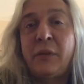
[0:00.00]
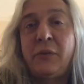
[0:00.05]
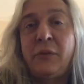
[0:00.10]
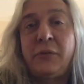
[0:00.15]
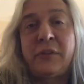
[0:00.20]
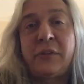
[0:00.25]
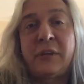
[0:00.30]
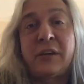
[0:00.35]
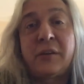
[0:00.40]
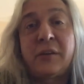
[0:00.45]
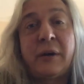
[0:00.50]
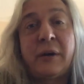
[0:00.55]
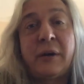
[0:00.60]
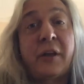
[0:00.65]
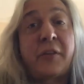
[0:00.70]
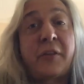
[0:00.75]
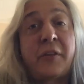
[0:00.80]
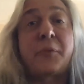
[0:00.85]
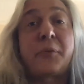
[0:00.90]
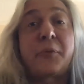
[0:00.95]
you think
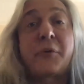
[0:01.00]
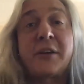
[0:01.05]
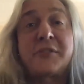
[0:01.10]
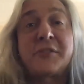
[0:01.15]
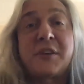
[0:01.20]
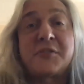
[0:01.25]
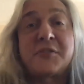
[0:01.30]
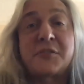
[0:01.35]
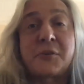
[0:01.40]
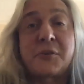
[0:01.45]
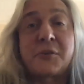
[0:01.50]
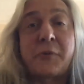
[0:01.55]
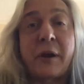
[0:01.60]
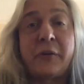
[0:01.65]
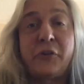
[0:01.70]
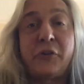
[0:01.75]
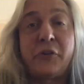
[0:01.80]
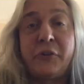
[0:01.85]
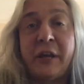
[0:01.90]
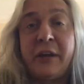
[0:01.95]
about and the processes
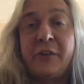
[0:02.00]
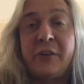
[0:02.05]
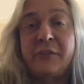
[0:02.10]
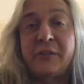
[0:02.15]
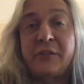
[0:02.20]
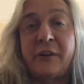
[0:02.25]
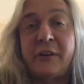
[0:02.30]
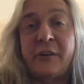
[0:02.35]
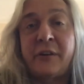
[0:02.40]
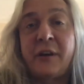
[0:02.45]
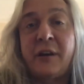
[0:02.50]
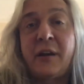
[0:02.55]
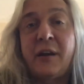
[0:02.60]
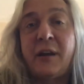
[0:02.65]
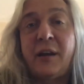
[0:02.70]
around your data center